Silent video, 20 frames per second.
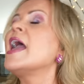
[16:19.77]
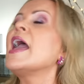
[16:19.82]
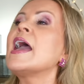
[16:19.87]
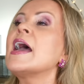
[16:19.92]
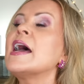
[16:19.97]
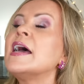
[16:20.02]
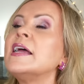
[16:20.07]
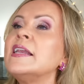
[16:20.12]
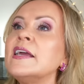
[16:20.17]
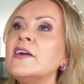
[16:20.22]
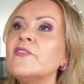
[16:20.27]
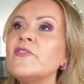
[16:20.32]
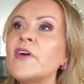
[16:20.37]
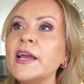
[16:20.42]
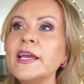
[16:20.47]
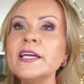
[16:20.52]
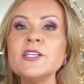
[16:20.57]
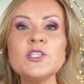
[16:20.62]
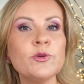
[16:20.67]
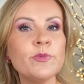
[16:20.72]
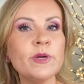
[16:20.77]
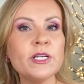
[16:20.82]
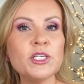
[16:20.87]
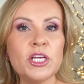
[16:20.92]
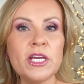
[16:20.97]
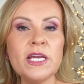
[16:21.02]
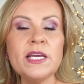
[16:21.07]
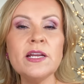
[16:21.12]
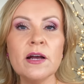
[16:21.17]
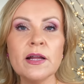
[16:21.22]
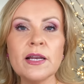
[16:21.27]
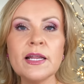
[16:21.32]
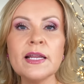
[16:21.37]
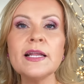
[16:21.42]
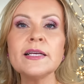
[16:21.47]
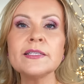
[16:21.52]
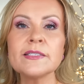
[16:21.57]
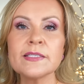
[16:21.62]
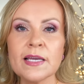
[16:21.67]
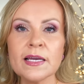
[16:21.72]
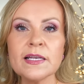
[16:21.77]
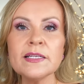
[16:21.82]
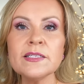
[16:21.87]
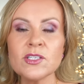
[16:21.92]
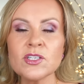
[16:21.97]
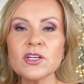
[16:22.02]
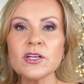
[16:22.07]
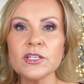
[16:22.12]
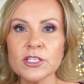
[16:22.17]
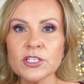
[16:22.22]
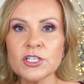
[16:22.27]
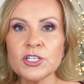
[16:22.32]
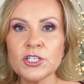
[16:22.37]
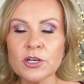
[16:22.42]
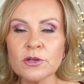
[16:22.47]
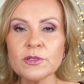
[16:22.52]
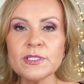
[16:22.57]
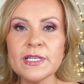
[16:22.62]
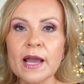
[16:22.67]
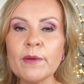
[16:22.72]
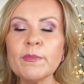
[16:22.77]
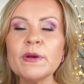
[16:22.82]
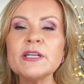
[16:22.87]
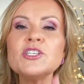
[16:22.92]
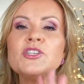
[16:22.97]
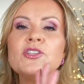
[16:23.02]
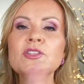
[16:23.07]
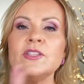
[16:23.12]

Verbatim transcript: and if I get too much heat on it, it's gonna start to show damage.